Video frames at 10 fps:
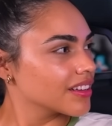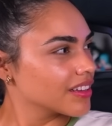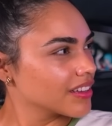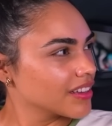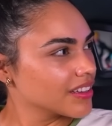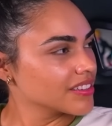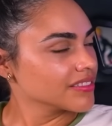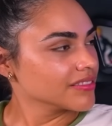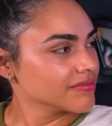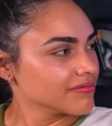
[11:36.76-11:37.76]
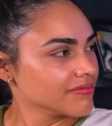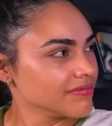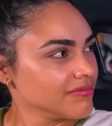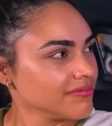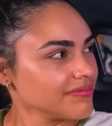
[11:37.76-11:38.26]

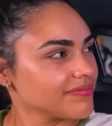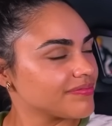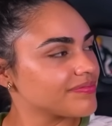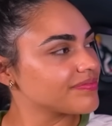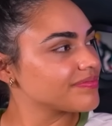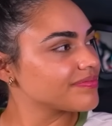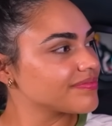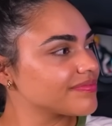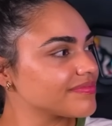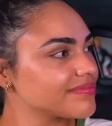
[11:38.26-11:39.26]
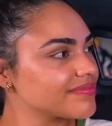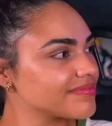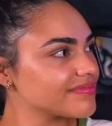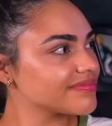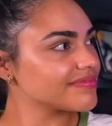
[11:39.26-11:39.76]

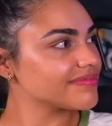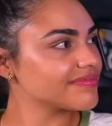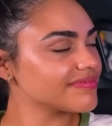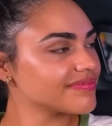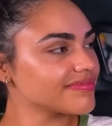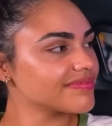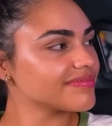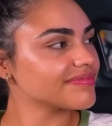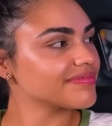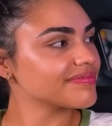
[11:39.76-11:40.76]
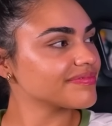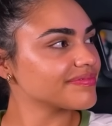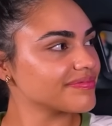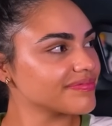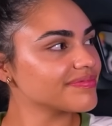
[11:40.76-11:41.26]

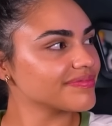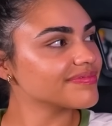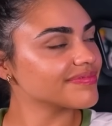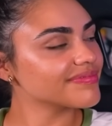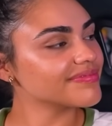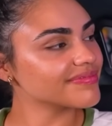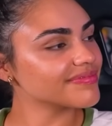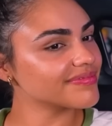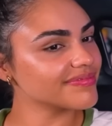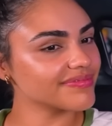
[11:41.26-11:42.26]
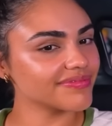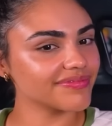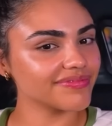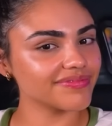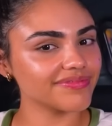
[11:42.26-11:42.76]

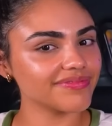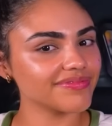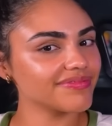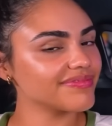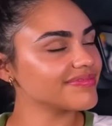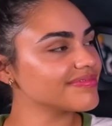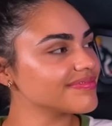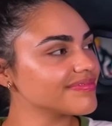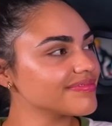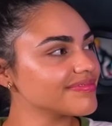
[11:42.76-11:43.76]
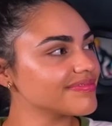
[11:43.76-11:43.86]
The person shown says nothing.